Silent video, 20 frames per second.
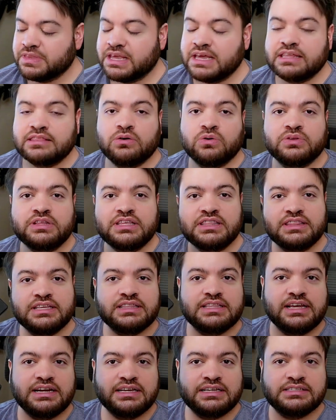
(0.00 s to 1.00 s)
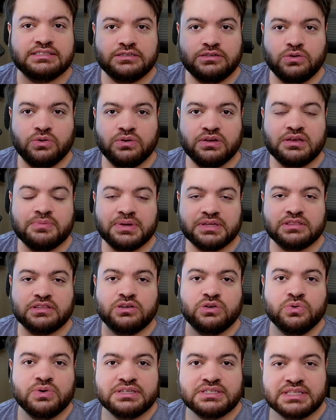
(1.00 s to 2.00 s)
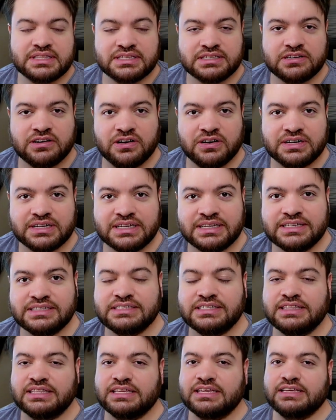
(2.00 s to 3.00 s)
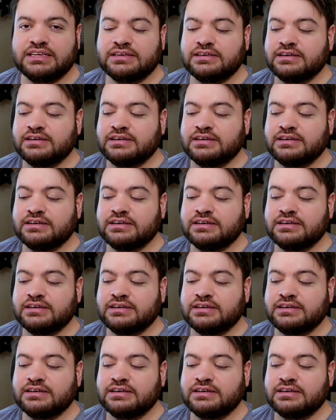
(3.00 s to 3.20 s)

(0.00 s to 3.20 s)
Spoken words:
The only thing that is annoying about the noise of this card is the